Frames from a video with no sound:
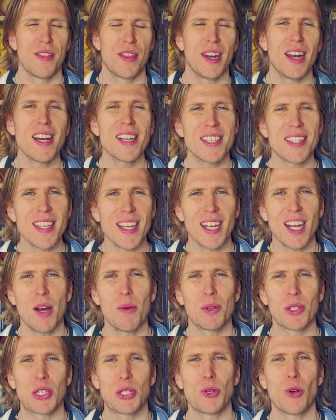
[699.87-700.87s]
The last thing I
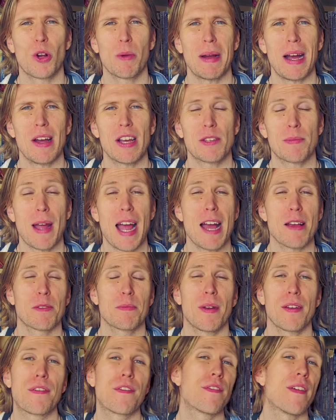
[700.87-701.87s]
want to talk about is
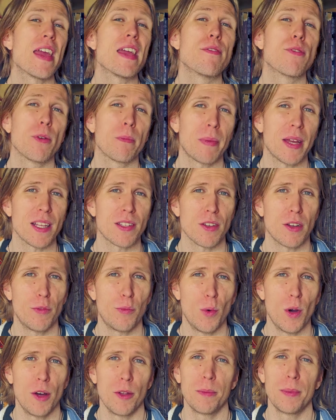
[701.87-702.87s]
perhaps my favourite bit
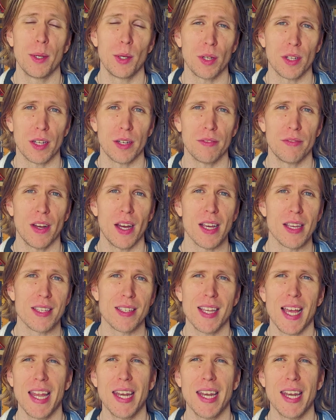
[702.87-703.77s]
of world building advice,